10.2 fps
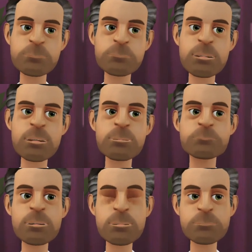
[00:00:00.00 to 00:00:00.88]
And you're
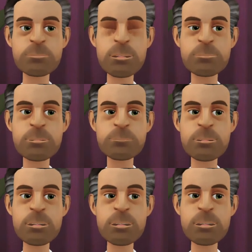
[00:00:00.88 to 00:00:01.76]
taught it by all kinds of
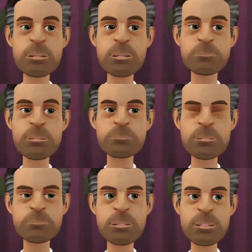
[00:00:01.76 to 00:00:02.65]
different ways, all kinds
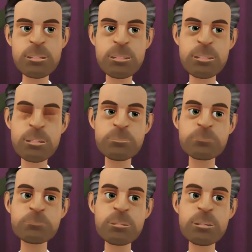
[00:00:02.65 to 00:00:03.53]
of different messages,
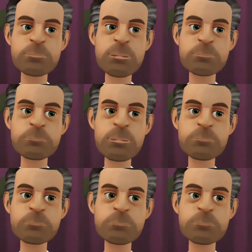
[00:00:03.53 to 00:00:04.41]
but it's
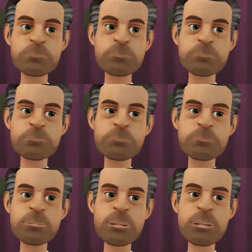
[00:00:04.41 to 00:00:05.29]
taught.
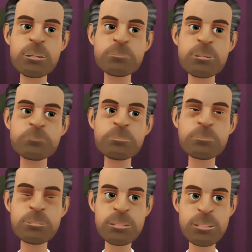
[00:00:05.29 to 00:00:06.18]
And there's all kinds of
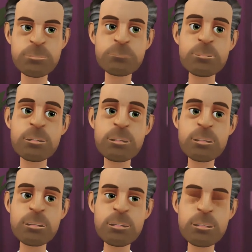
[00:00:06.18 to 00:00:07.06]
proof that
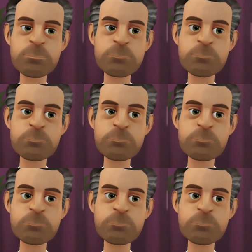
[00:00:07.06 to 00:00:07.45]
it's taught.